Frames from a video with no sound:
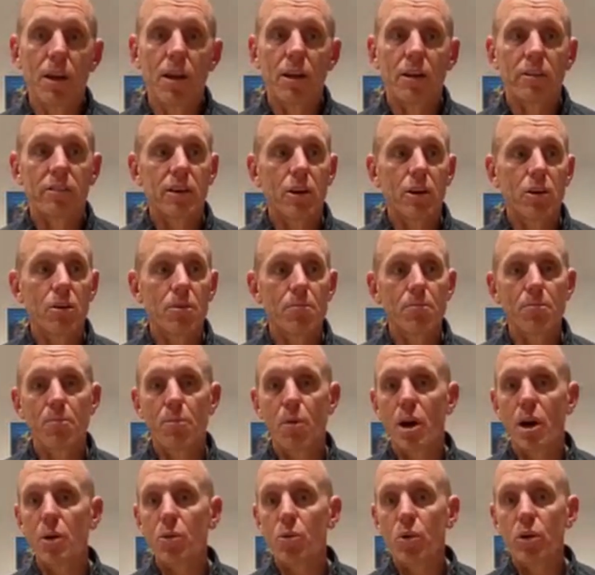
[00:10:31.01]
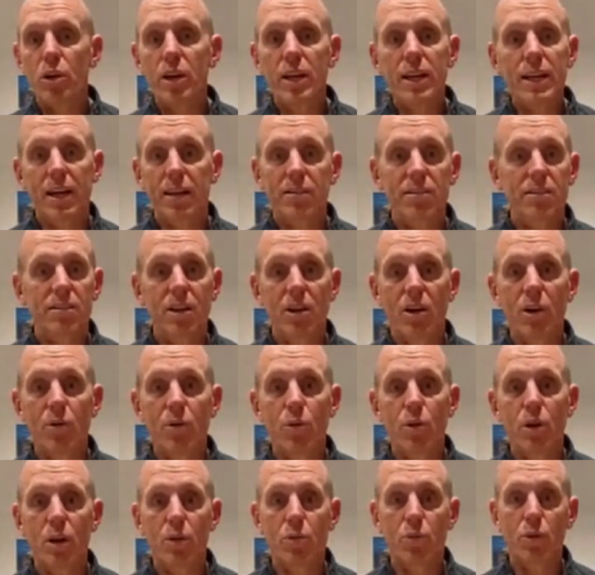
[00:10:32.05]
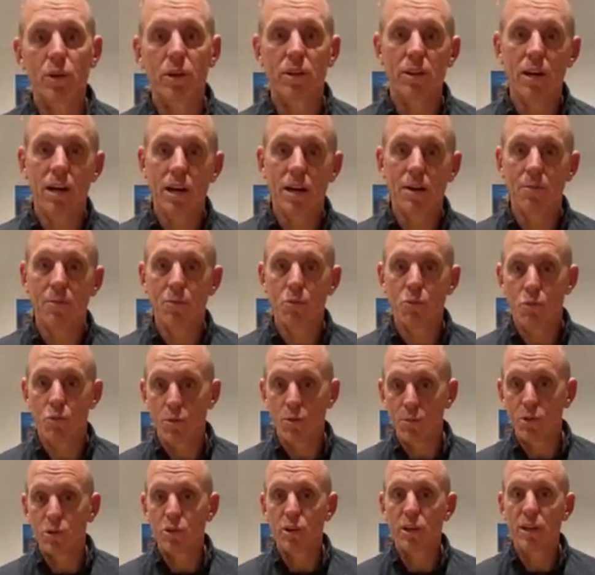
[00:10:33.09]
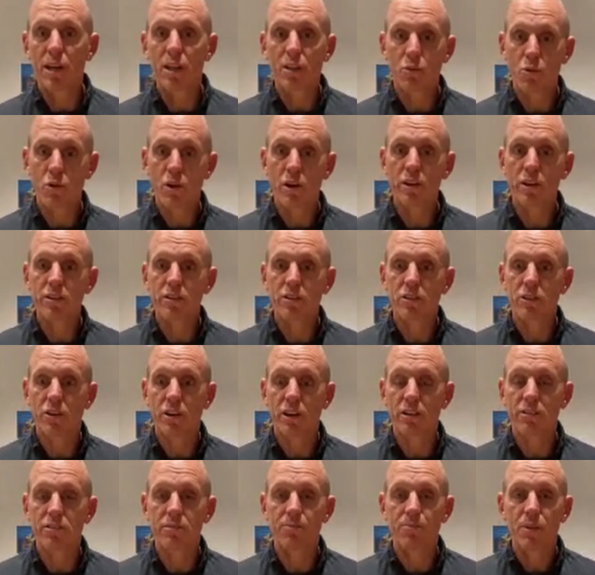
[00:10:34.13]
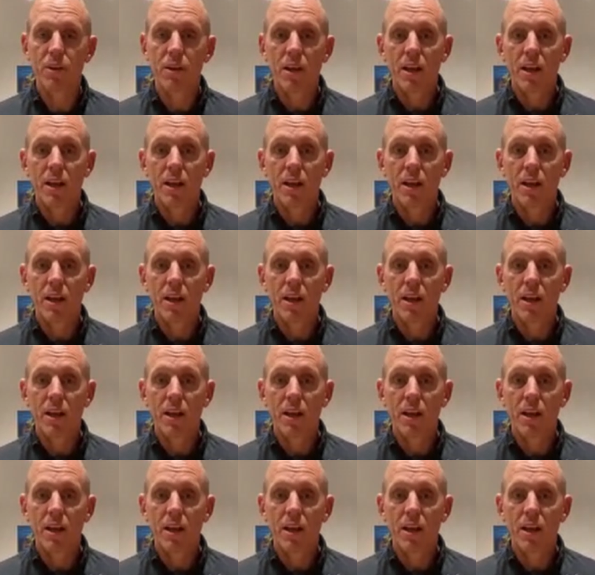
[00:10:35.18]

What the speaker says: So my workouts that I work with rheumatoid arthritis clients,